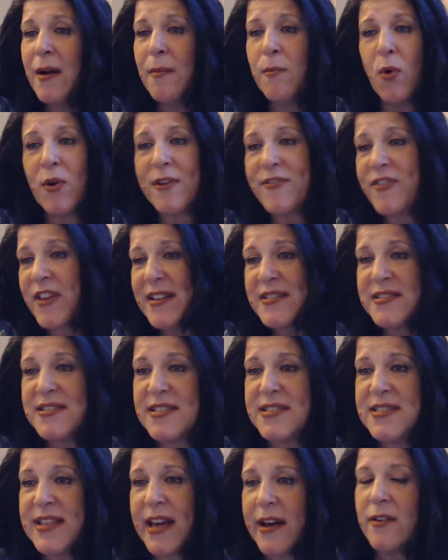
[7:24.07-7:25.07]
more things
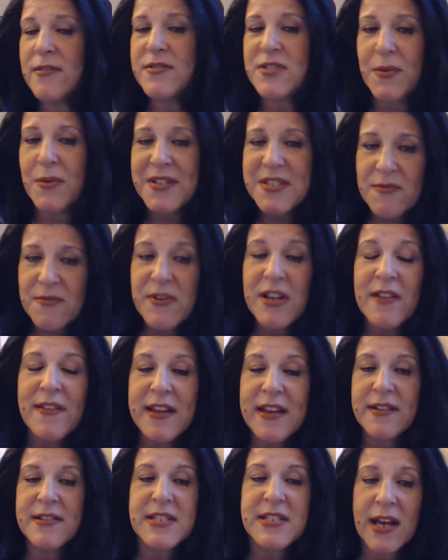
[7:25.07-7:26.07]
to sell. So it's a
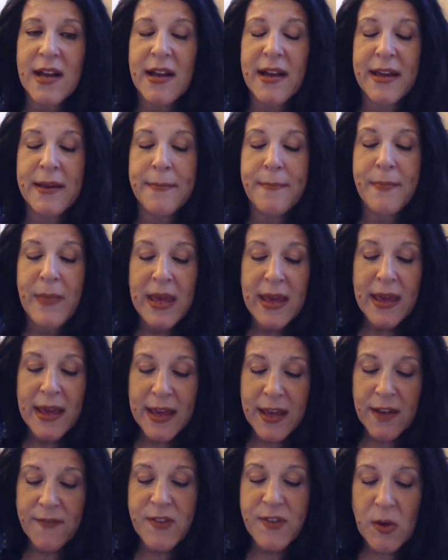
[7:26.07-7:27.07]
really good time
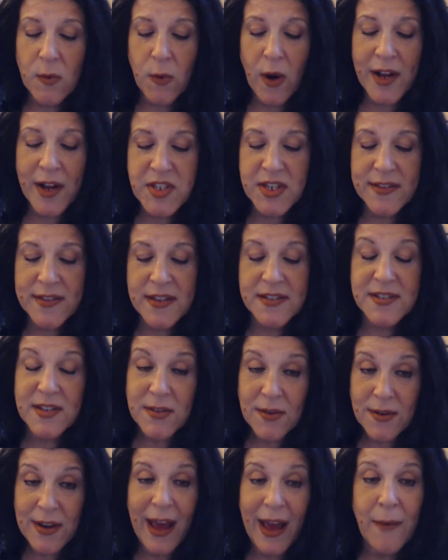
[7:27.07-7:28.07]
if you're watching this and
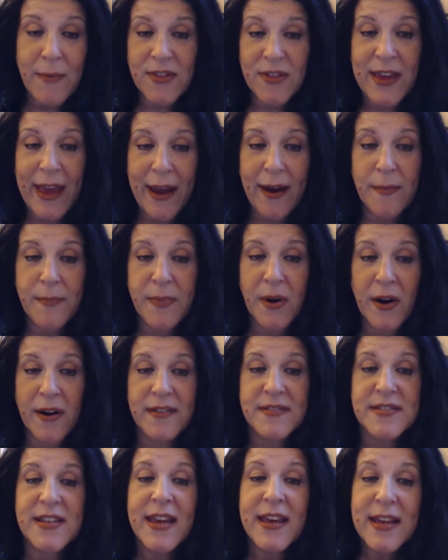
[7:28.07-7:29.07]
you're not with
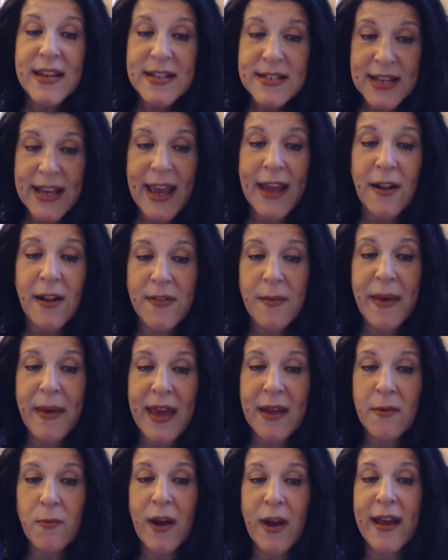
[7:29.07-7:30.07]
Karatbars to get on the
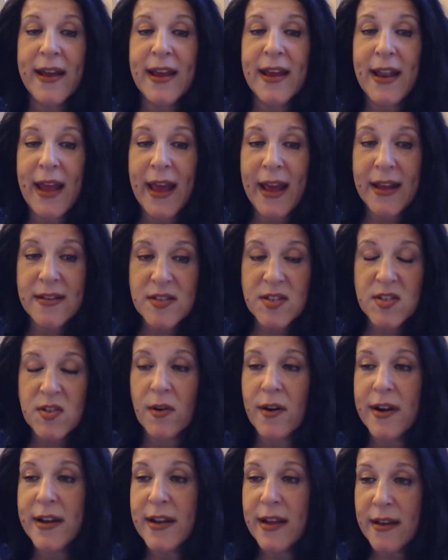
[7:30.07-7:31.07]
bandwagon and
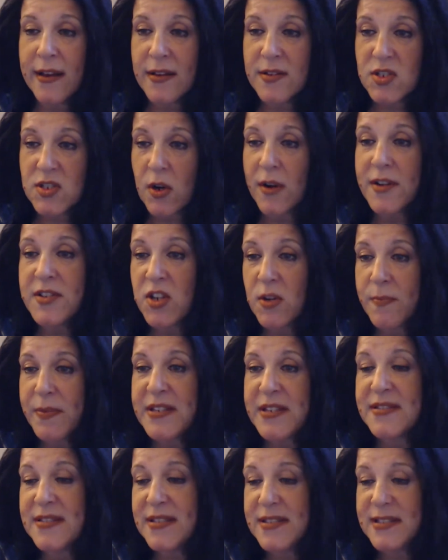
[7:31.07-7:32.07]
start your
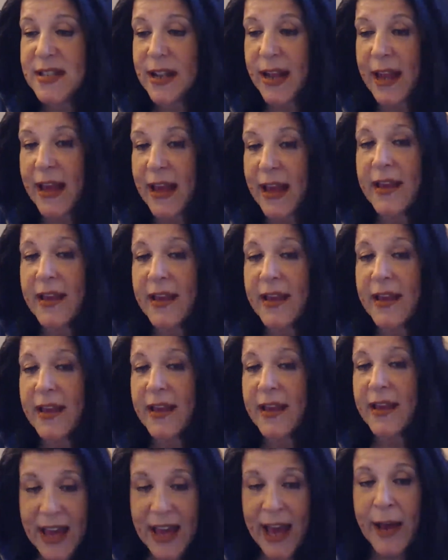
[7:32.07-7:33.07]
business today. It
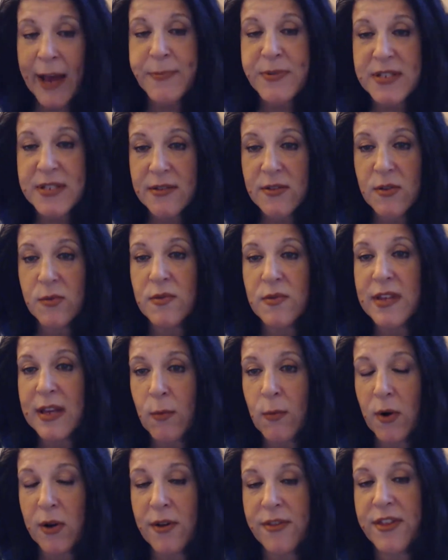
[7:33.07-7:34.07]
is absolutely
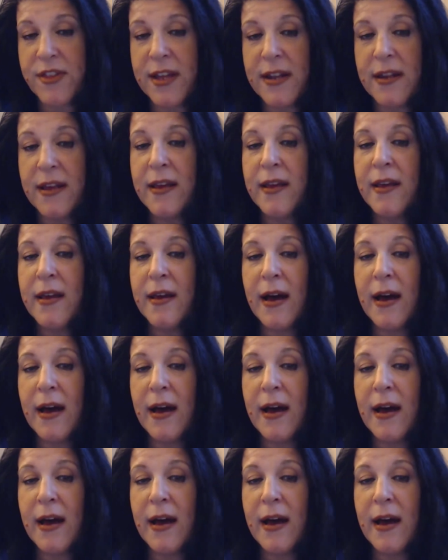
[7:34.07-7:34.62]
worth it